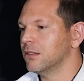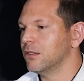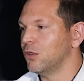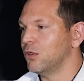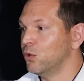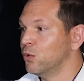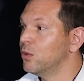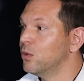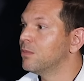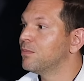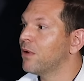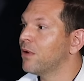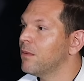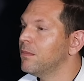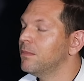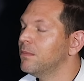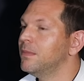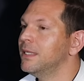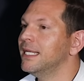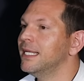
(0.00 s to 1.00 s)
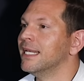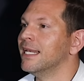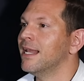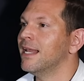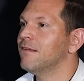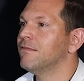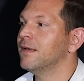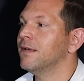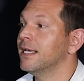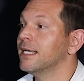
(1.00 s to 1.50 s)
you would probably
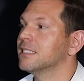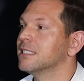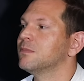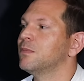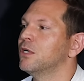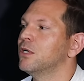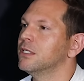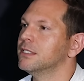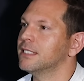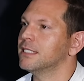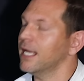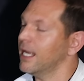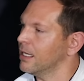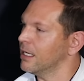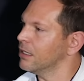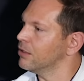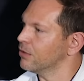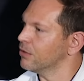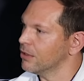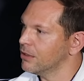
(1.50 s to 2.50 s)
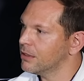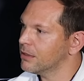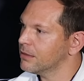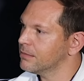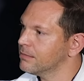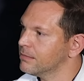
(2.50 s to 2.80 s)
never experience any growth.